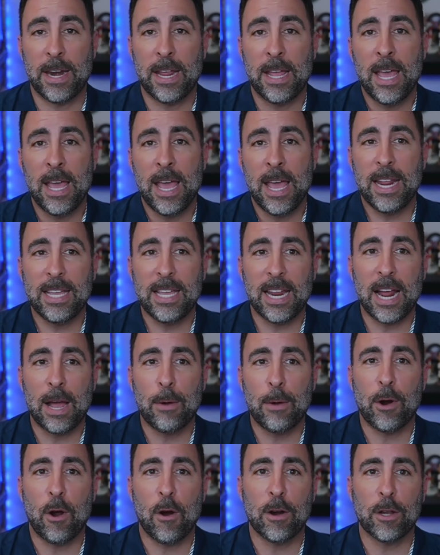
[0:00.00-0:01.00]
and again, I
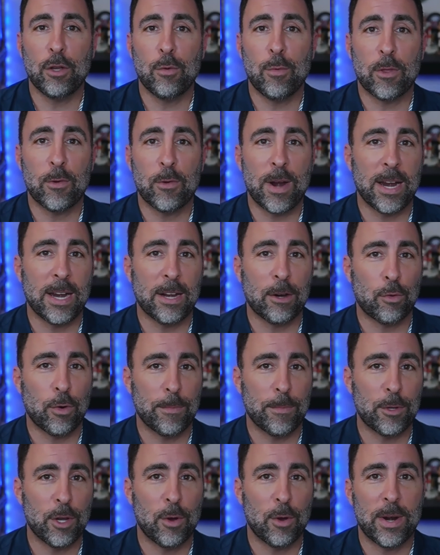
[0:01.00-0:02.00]
would argue whether or not
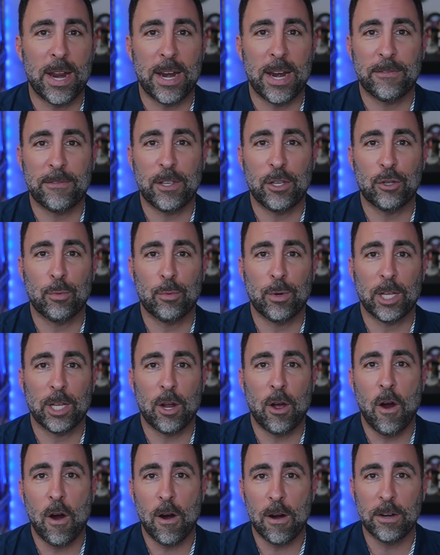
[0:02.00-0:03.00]
crypto and N F Ts are really
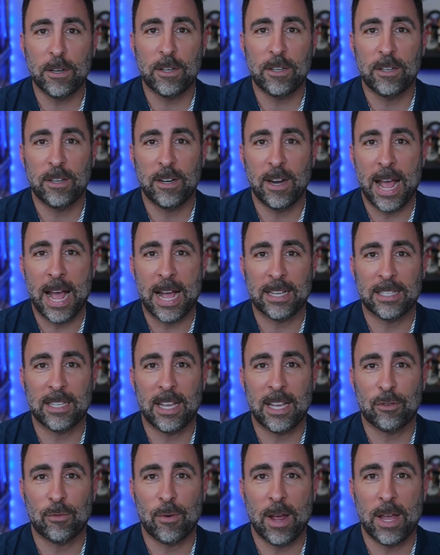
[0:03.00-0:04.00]
hard
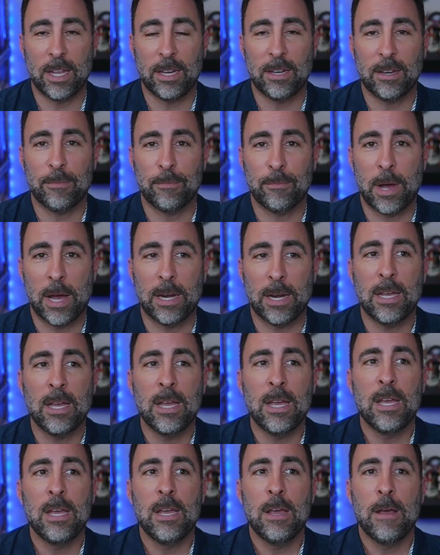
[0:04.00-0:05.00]
assets, right? But
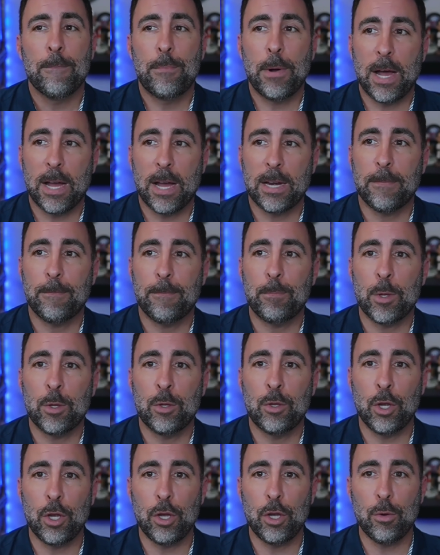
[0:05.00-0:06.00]
but
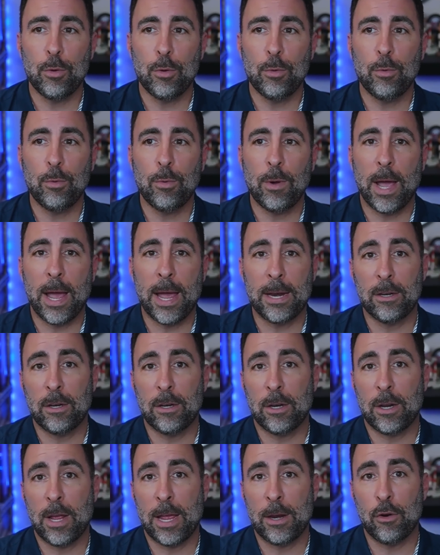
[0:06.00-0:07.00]
do you
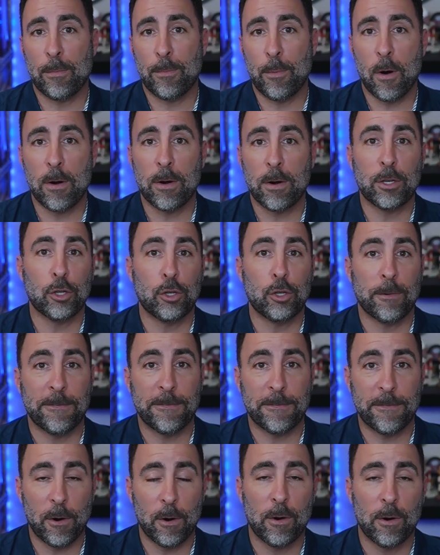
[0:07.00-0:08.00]
and and your partner, does your
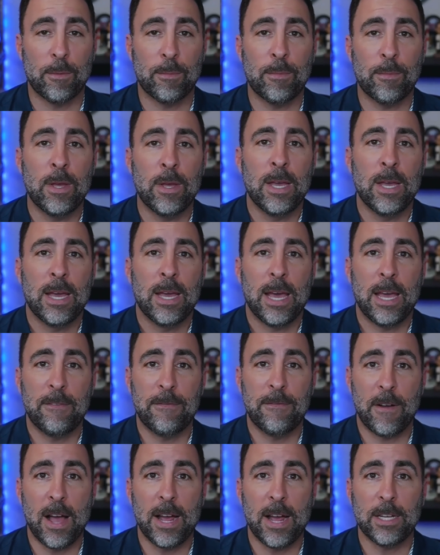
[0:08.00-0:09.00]
firm
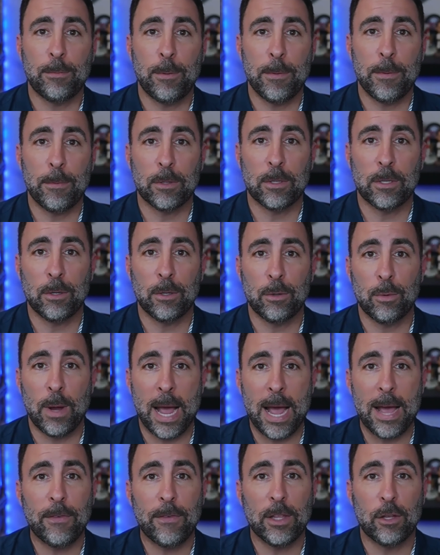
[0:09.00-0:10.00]
advise people to
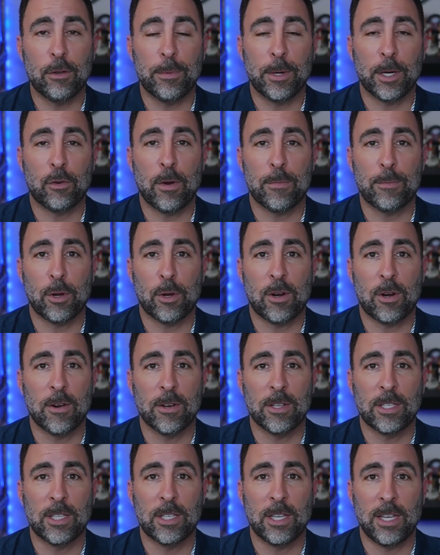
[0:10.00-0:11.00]
have a little bit of
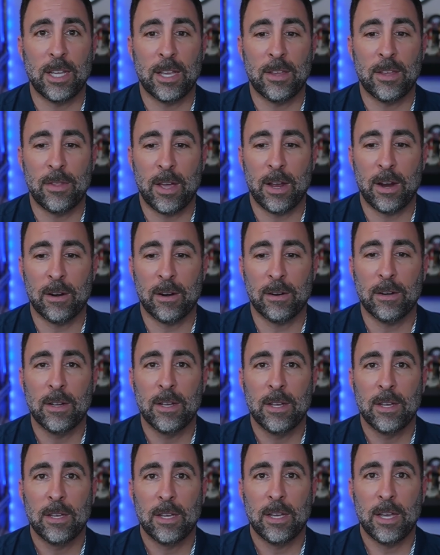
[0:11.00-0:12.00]
cryptocurrency in their
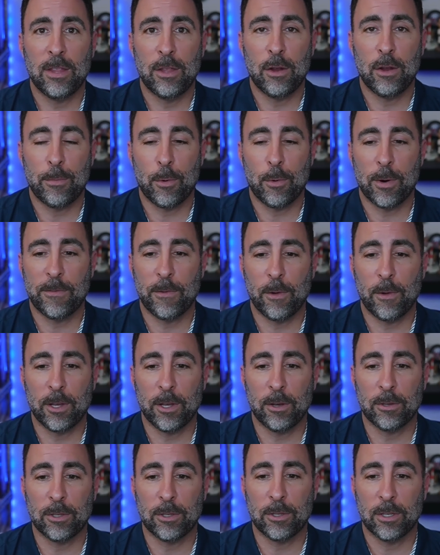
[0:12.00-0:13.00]
in their
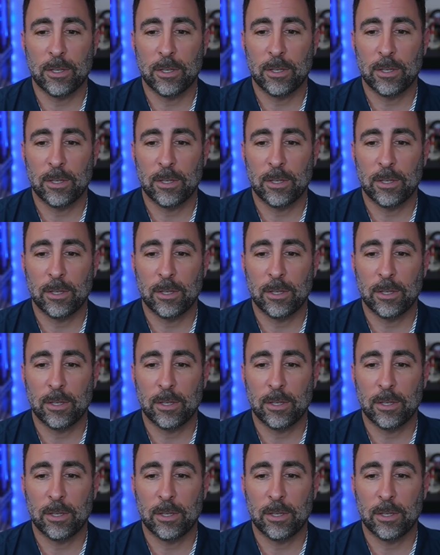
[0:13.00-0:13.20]
portfolios?